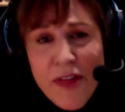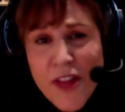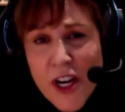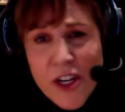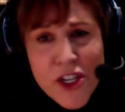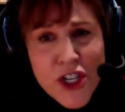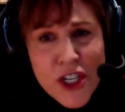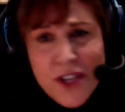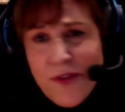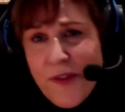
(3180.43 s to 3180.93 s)

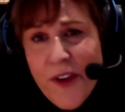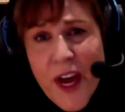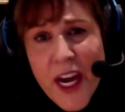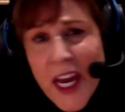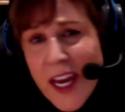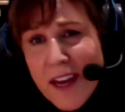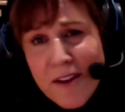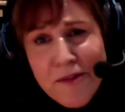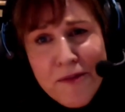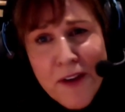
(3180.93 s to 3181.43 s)
they're just
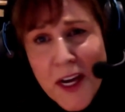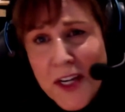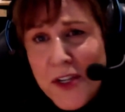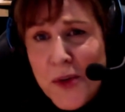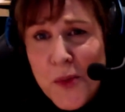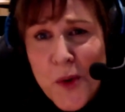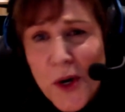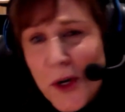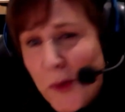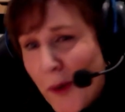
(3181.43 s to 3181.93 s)
funny and
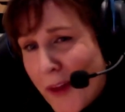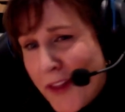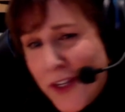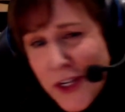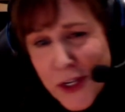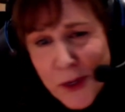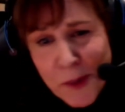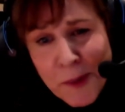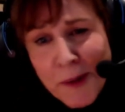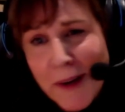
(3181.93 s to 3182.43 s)
fun to work
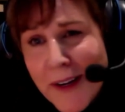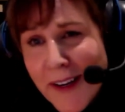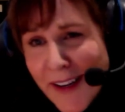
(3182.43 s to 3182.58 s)
with too.